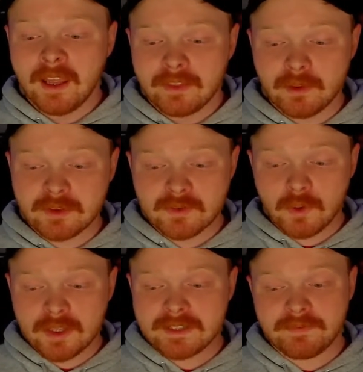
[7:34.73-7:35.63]
that was
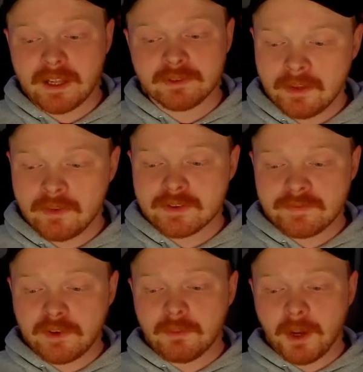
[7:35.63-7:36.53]
once felt in those
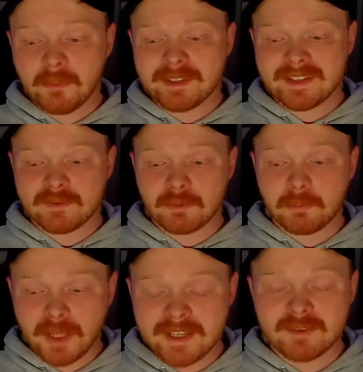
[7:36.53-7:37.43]
few moments is
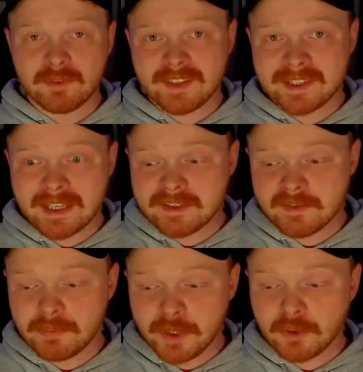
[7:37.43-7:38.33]
replaced with a sense
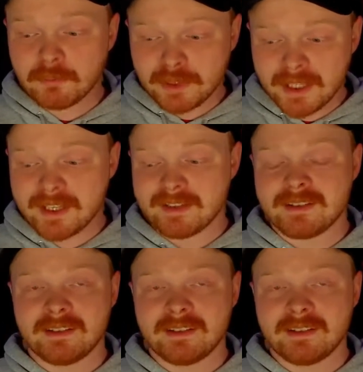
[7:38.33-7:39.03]
of pure bliss.